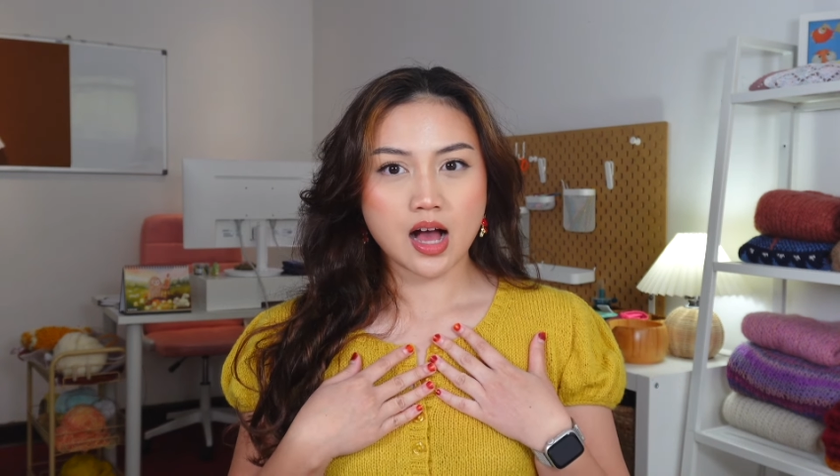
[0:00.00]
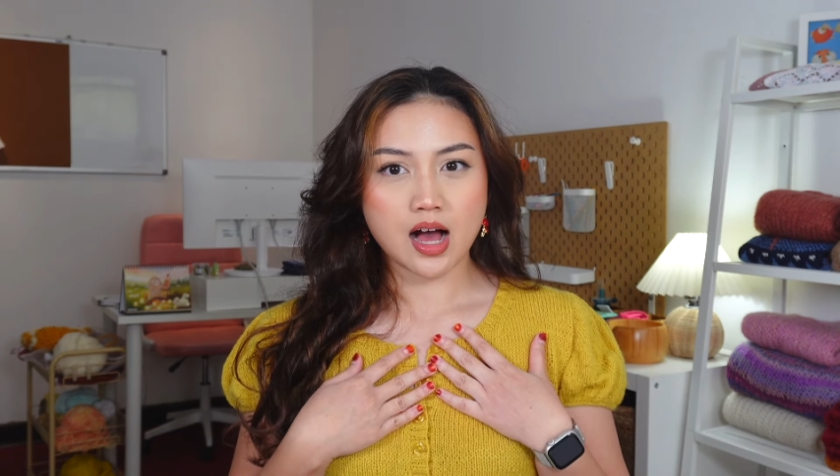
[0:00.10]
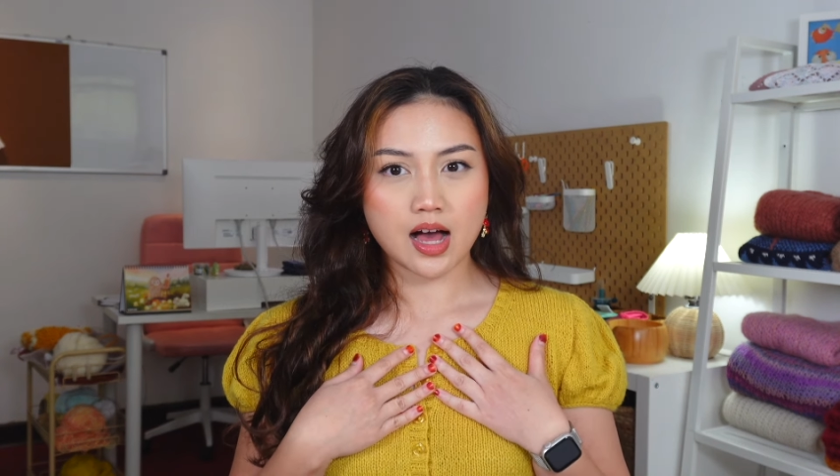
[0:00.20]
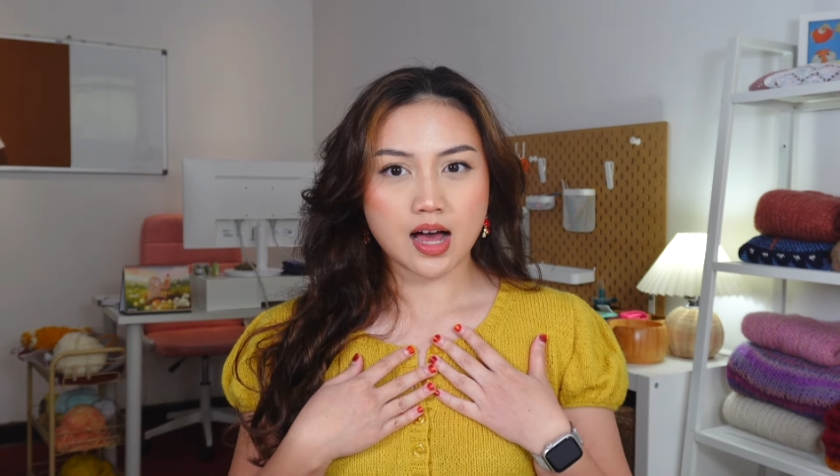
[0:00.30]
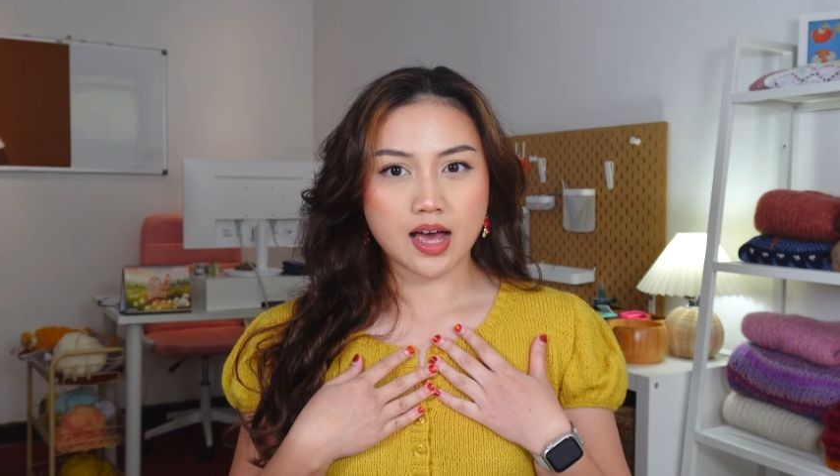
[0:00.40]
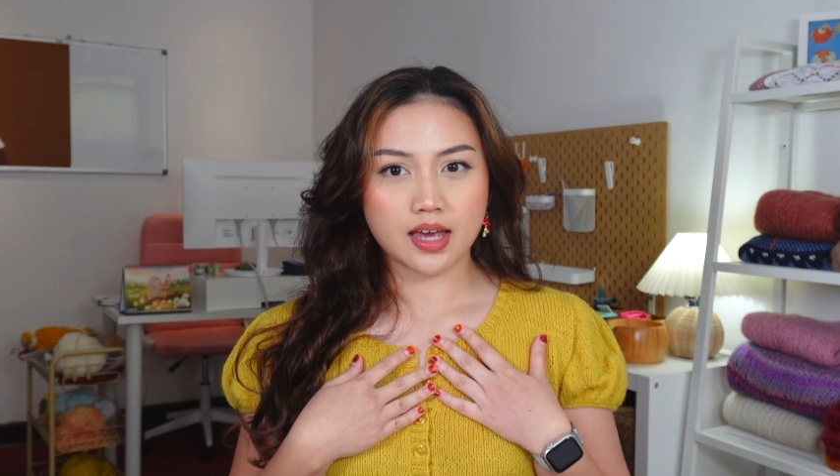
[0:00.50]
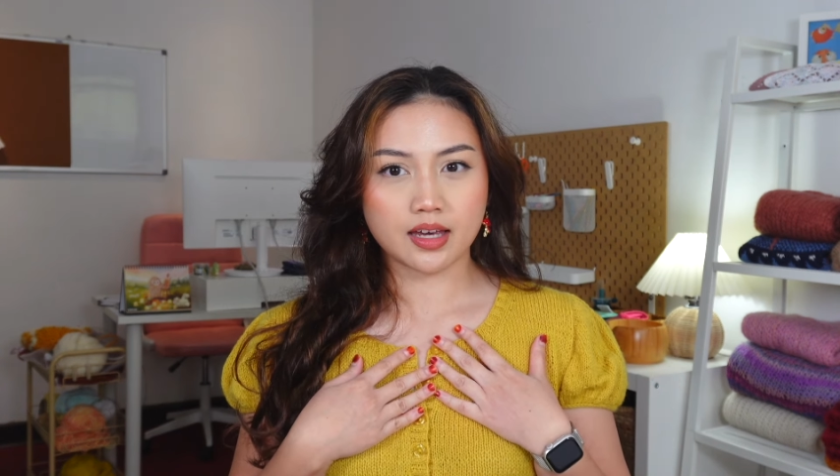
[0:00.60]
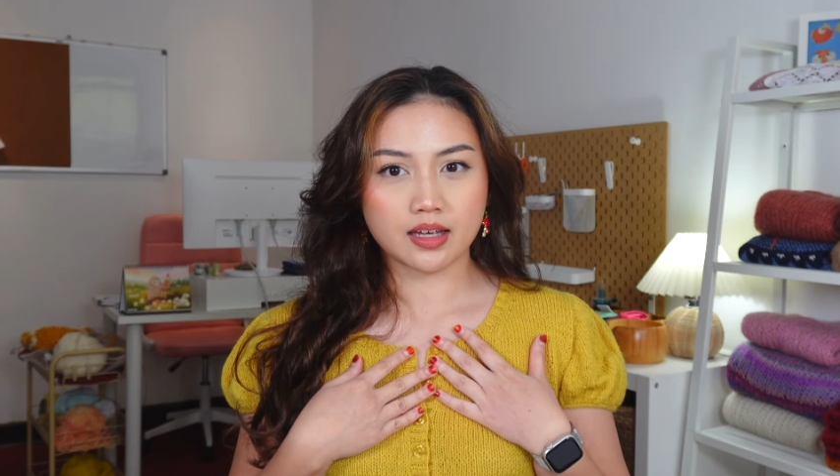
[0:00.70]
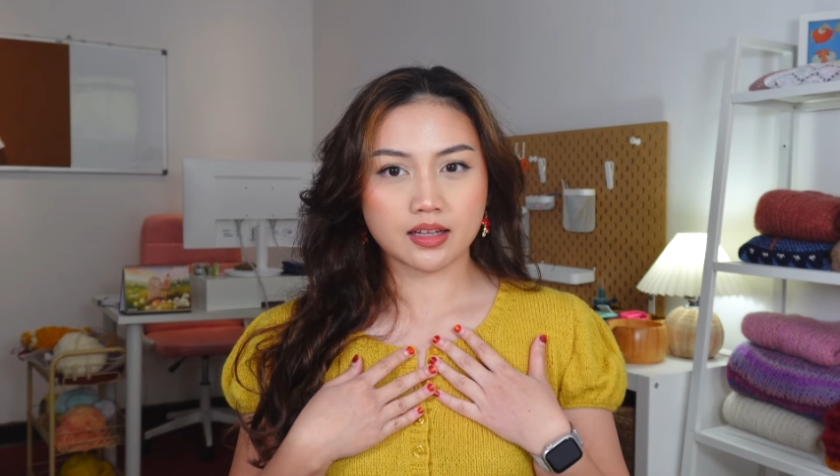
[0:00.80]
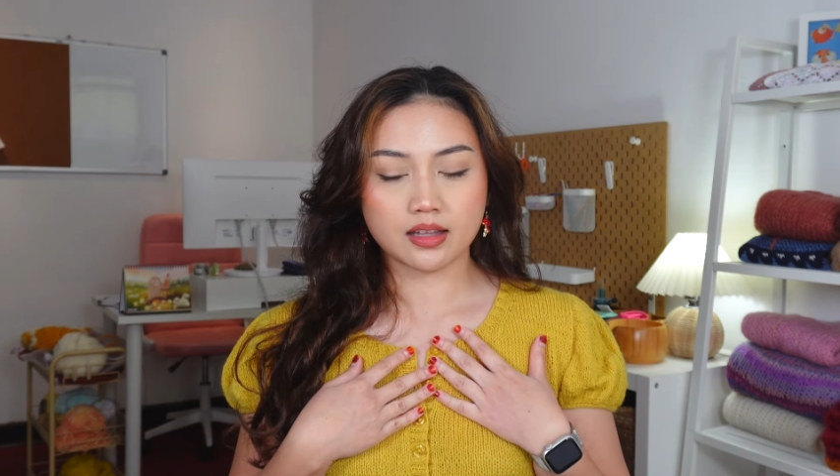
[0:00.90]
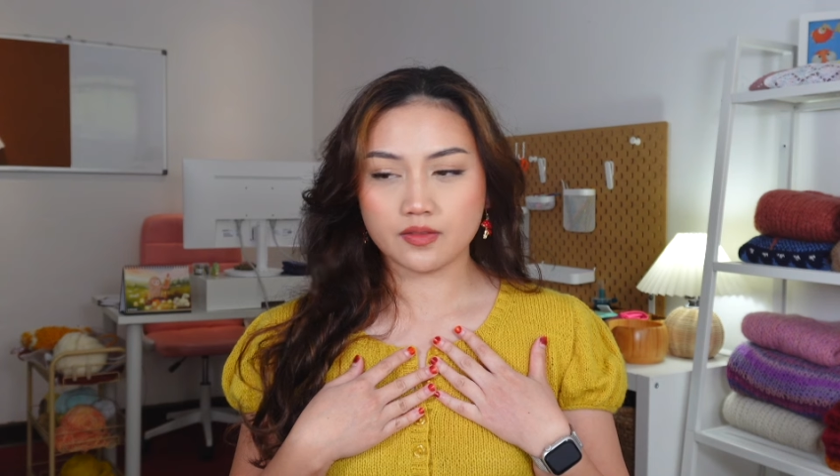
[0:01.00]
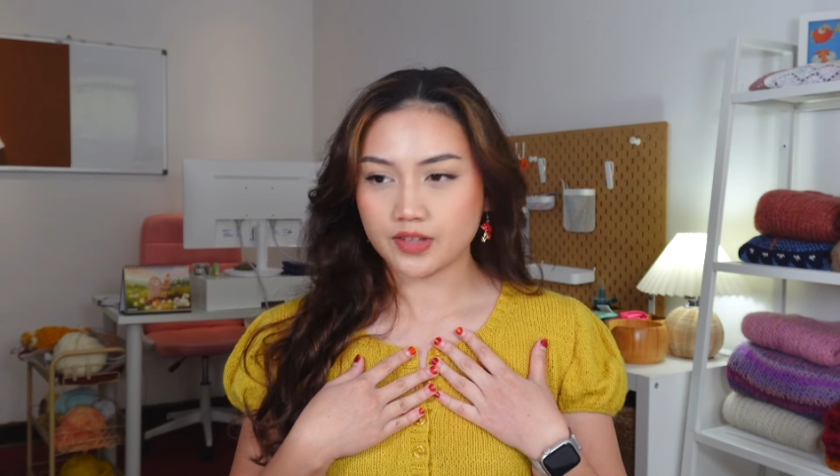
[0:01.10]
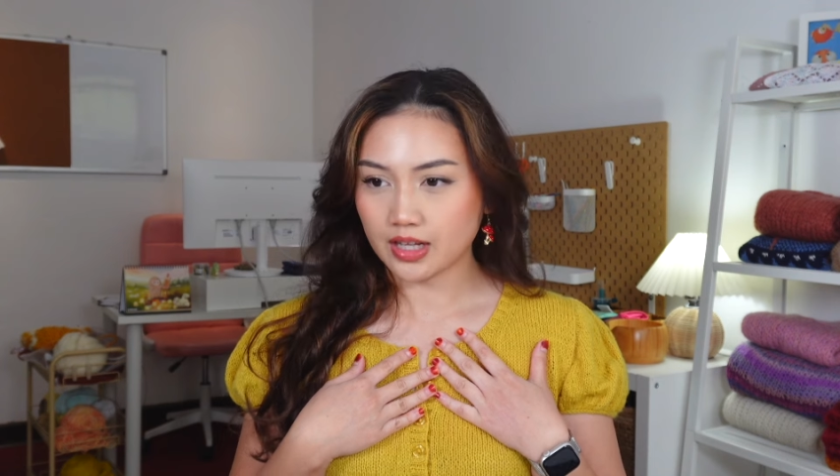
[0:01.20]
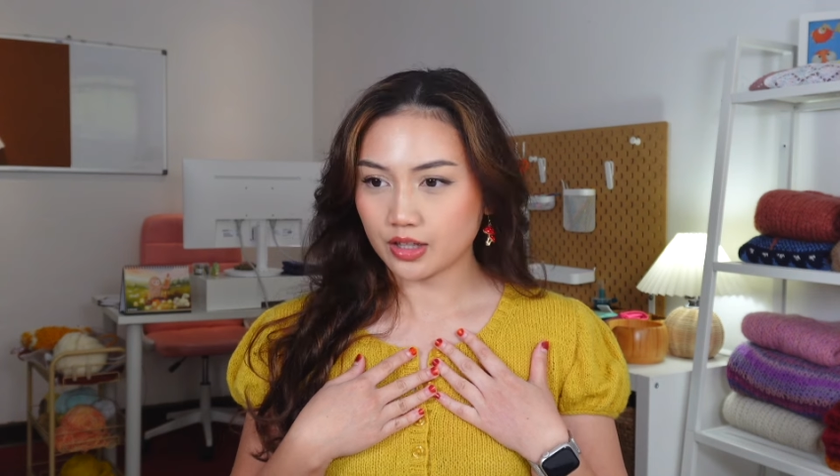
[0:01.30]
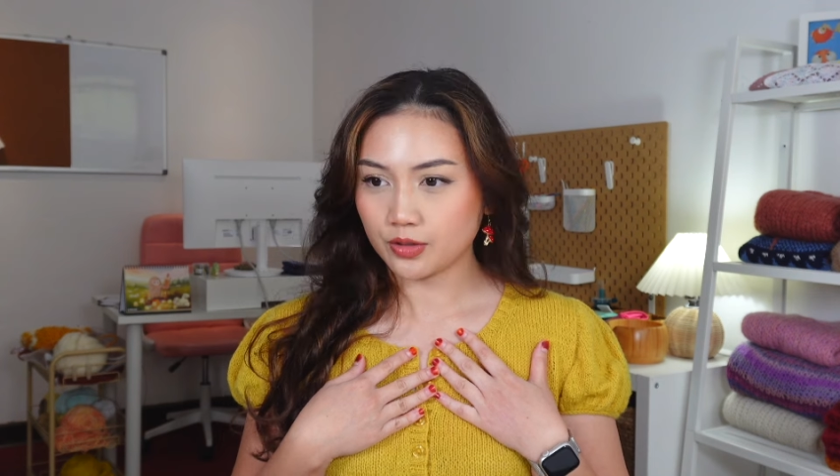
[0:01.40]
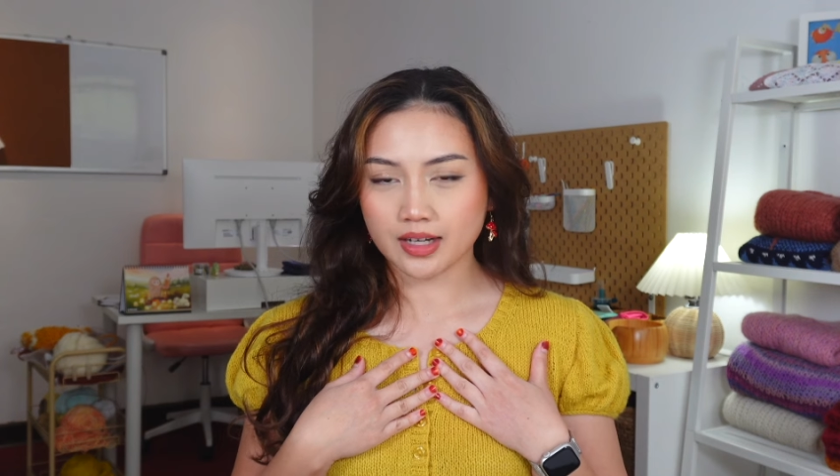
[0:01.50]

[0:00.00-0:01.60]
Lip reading: I love yellow.